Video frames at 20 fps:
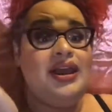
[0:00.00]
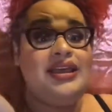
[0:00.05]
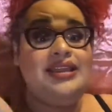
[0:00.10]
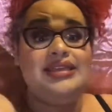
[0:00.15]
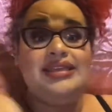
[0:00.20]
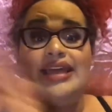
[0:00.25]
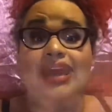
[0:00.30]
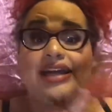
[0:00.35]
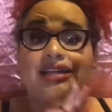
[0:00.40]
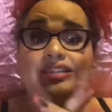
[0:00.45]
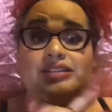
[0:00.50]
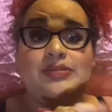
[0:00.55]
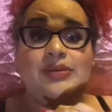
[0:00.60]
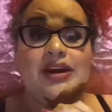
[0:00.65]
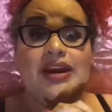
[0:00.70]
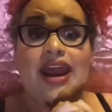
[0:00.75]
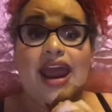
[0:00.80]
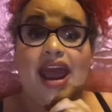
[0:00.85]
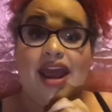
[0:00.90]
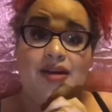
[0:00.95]
that's
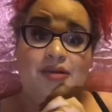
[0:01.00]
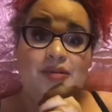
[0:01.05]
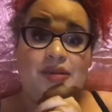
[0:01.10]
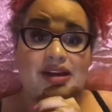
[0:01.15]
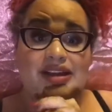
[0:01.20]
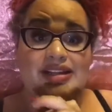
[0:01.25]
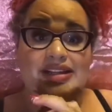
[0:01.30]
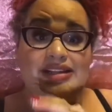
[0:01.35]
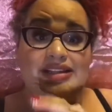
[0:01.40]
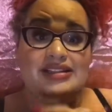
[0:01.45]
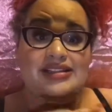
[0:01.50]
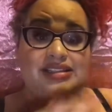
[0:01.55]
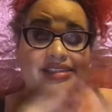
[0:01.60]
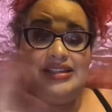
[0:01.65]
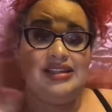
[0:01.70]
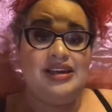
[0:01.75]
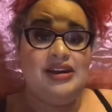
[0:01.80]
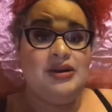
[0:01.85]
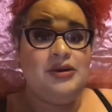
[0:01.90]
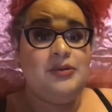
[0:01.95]
where I was
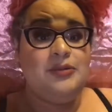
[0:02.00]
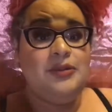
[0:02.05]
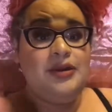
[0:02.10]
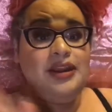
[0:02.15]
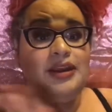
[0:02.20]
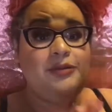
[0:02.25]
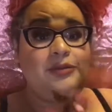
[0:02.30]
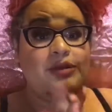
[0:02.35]
when I